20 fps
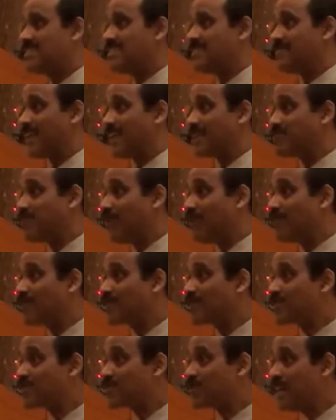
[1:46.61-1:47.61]
Flash forward
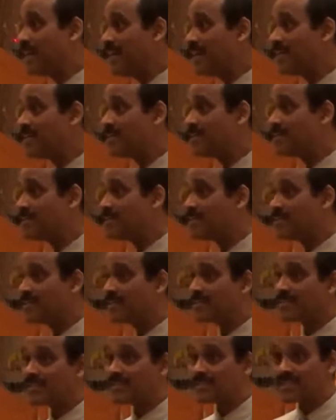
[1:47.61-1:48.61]
to today.
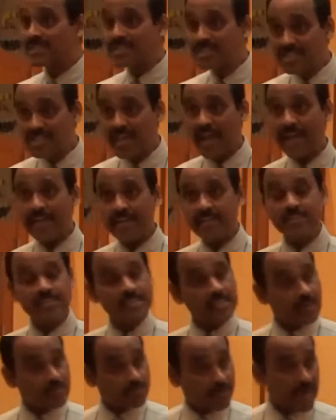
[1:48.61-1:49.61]
The child
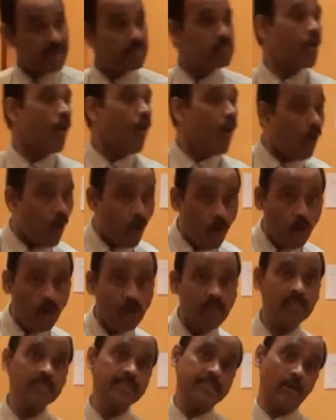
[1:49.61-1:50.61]
survived
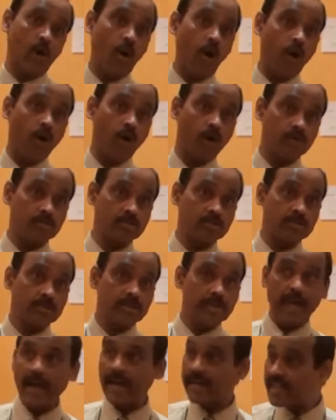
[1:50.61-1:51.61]
all the odds
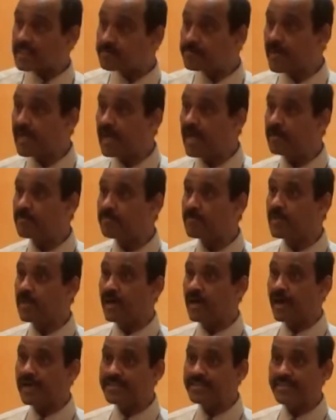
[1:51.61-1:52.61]
and has become
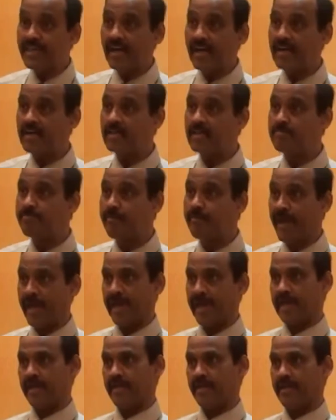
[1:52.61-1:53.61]
a young
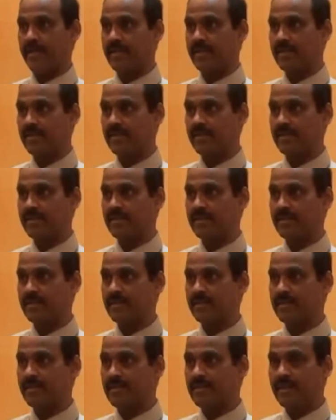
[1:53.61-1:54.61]
man.
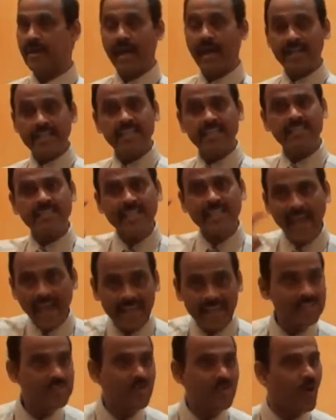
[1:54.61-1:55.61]
And he
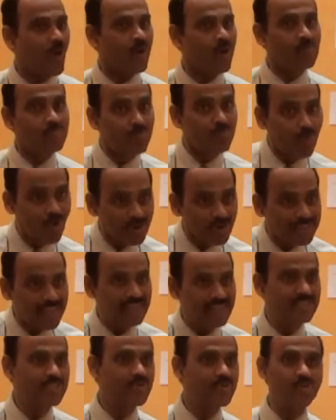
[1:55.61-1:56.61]
thanks God more
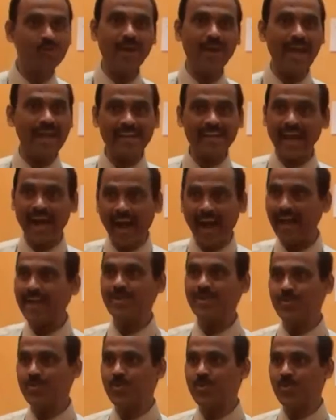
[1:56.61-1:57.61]
than you and I
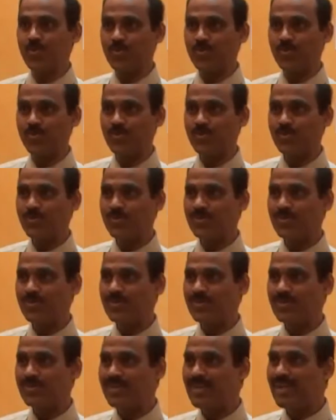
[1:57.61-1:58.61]
do.
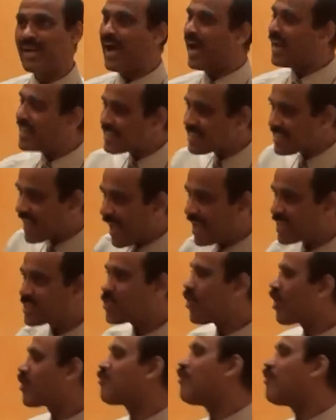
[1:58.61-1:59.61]
And he thanks God